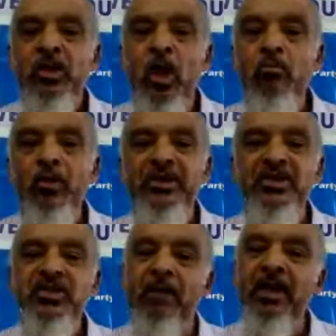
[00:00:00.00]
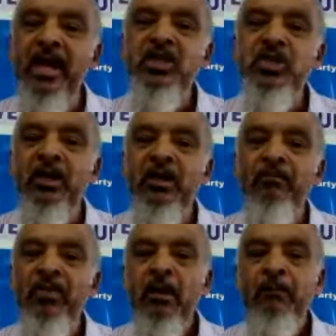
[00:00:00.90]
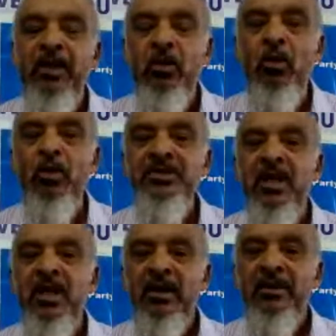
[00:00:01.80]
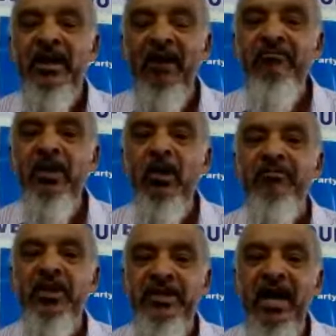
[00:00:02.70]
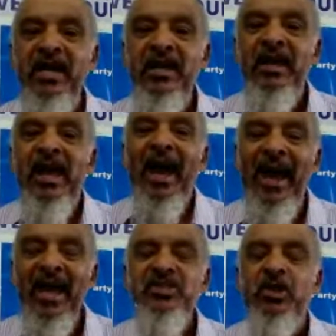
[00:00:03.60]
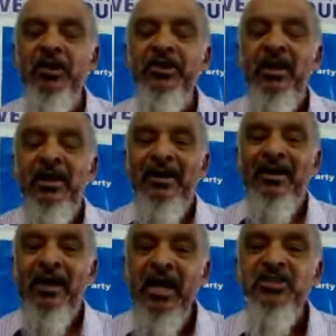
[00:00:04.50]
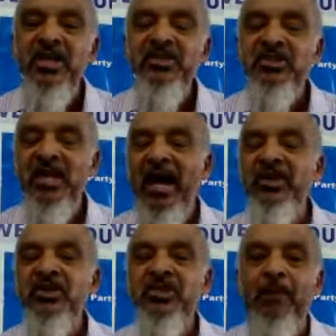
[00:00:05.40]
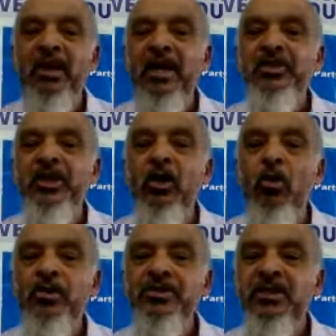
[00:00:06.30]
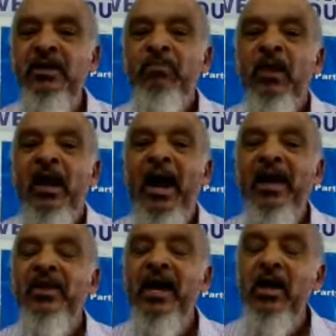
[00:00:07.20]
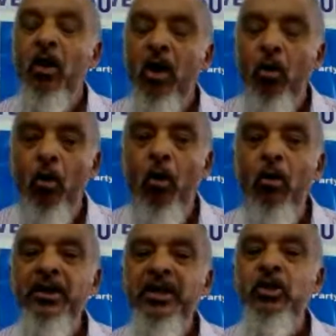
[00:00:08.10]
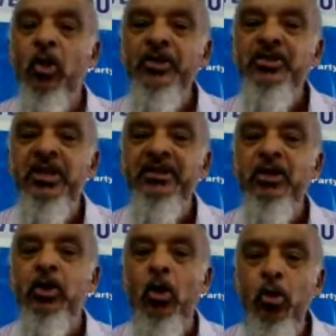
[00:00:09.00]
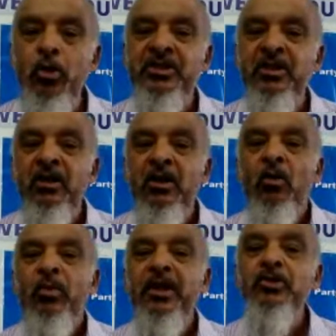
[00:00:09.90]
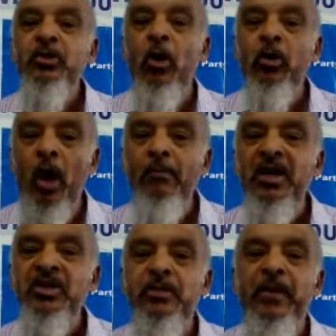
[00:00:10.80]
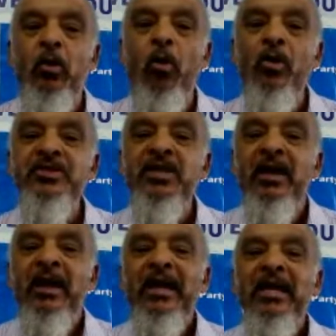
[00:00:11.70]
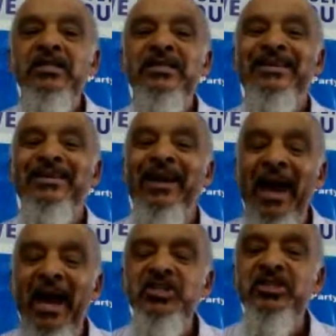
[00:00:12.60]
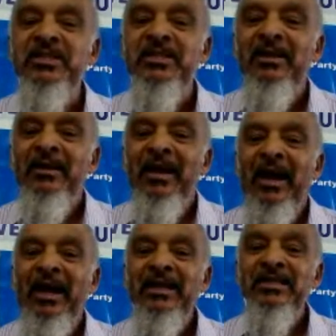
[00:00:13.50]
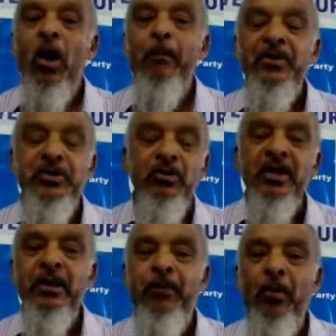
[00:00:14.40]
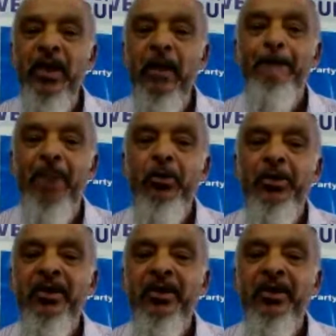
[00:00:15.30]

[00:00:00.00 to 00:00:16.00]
no more discrimination, because the government of the day has got racist and discriminatory laws, and they are all in concert and cahoots with those conglomerates, because it creates an opportunity for them both